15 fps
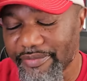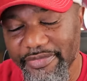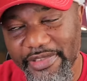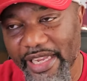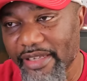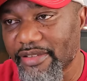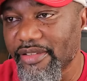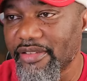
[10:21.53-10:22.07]

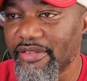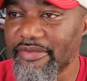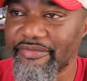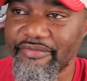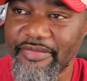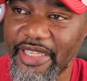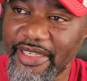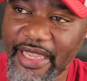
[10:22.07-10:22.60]
Texas,
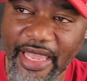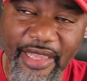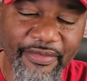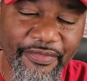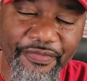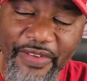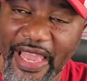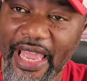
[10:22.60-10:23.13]
they
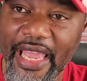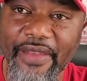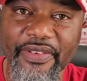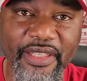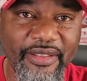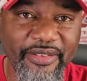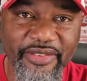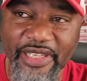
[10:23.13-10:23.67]
got five
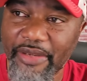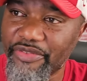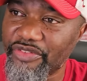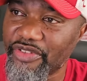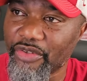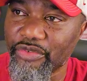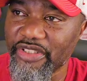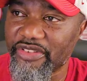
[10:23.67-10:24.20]

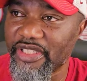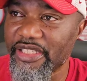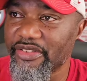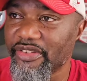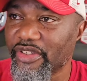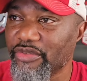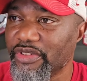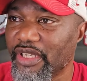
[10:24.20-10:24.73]
interceptions on the
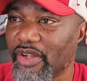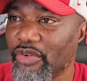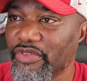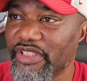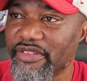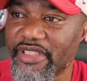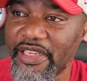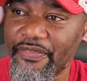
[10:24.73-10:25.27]
season on the on
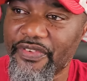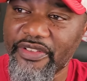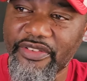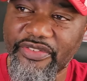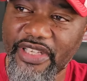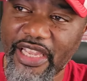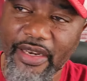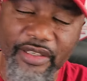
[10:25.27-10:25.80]
the
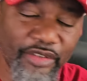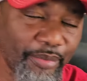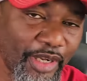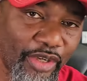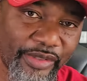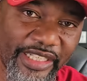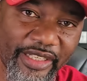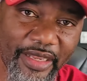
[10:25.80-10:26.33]
defensive side of the
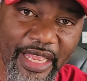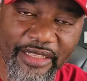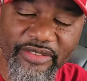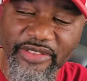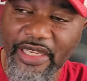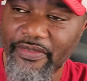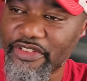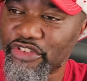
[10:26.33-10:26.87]
ball. They got
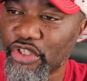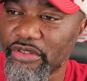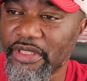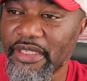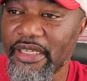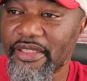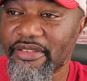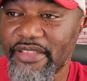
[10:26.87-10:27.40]
seven to-
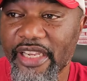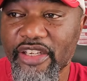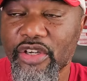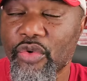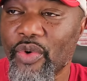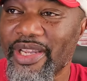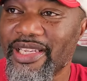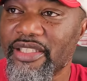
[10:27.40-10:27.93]

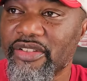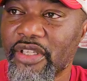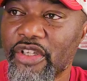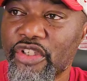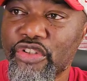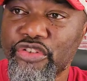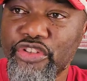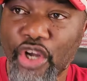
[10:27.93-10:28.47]
takeaways
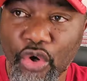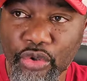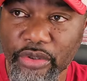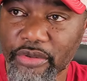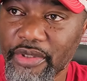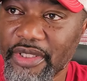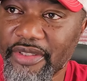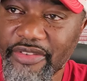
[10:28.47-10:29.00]

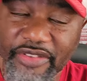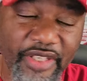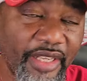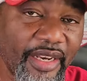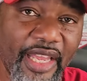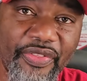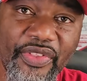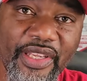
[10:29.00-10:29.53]
total.
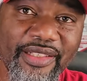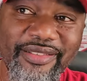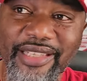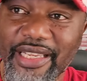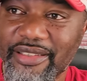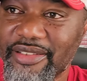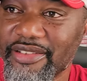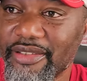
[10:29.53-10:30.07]
Shit, I think
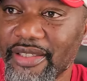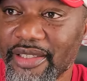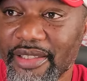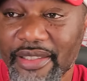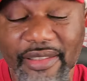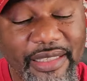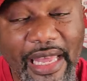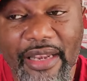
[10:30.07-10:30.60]
Texas
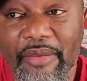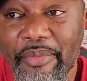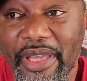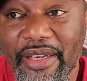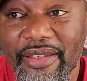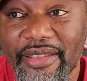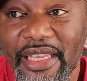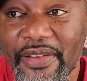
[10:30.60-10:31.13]
got a
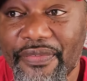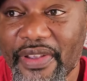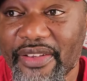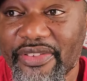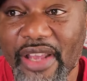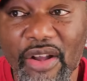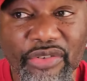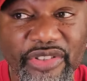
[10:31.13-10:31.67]
better
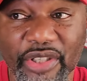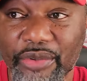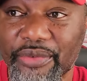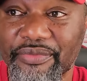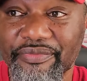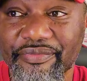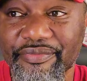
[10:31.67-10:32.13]
defense also.